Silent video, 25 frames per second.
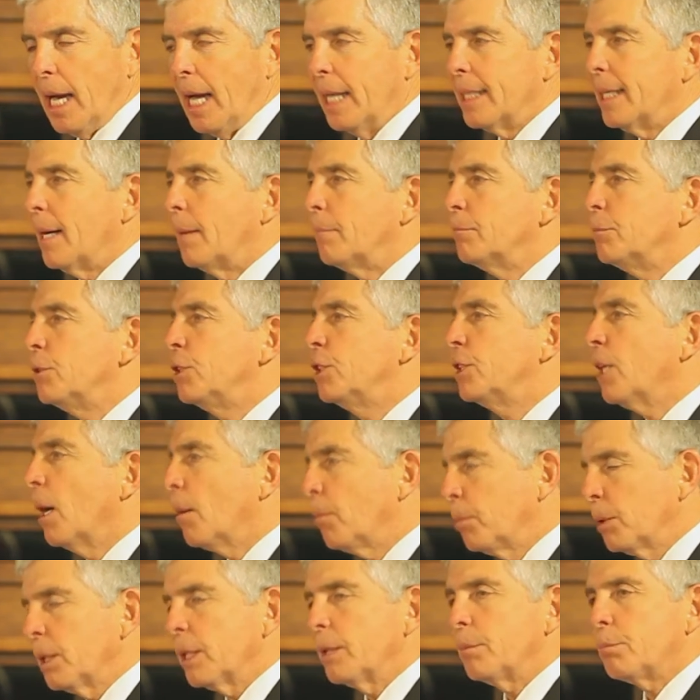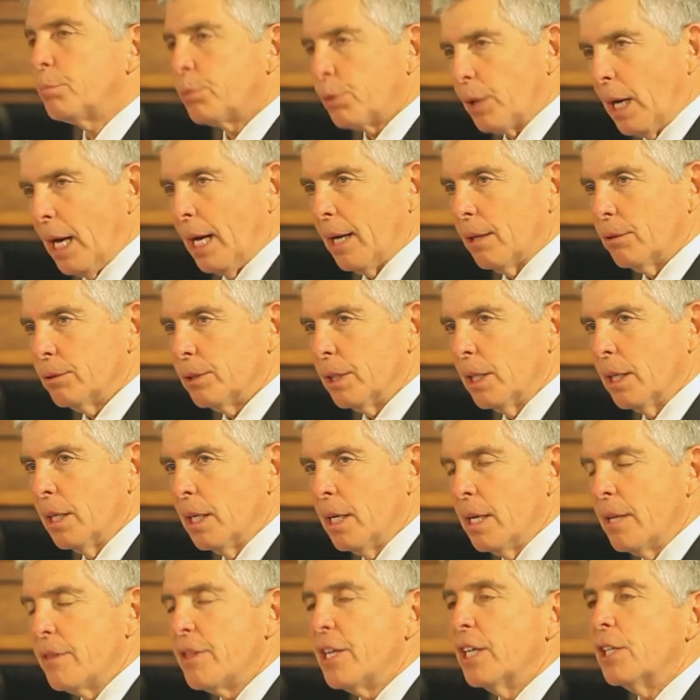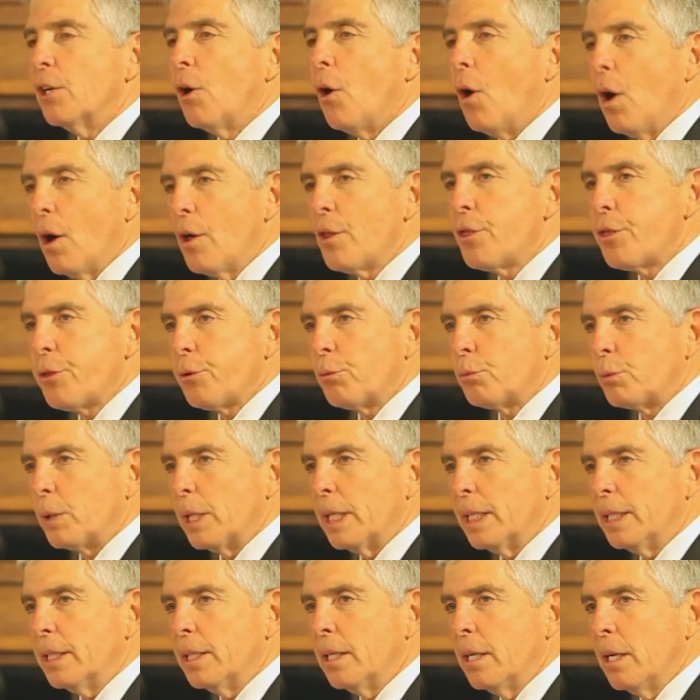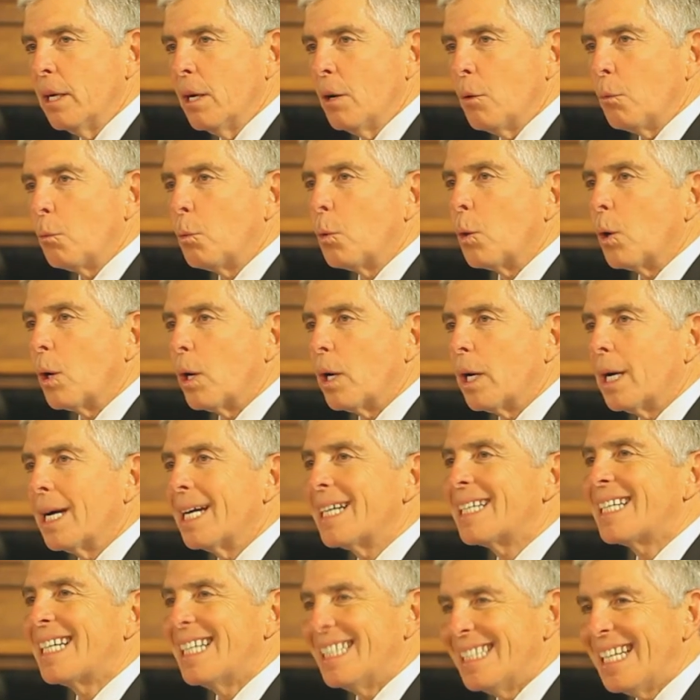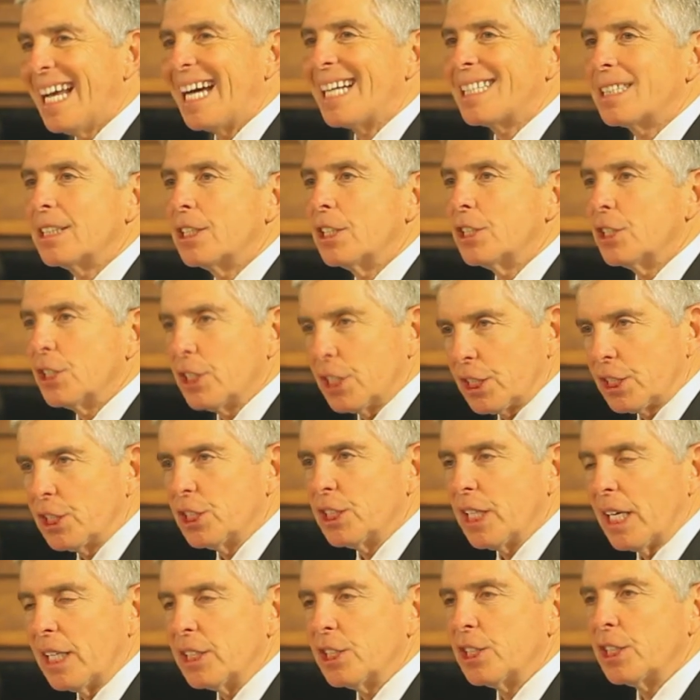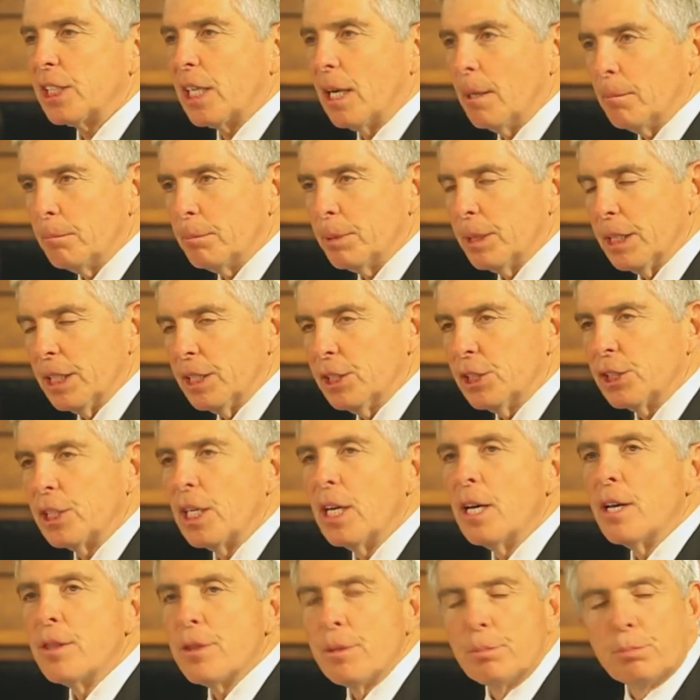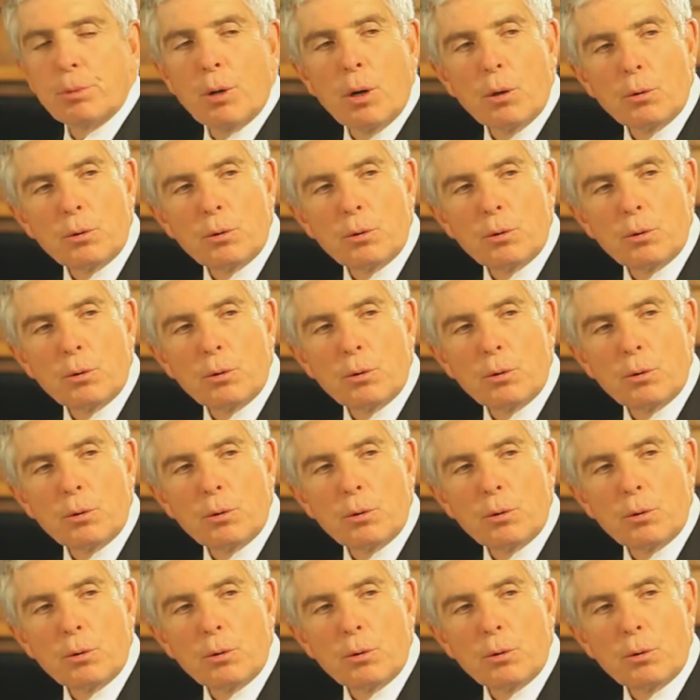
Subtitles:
And I'm doubly proud that all 3 were Connect to Success companies, the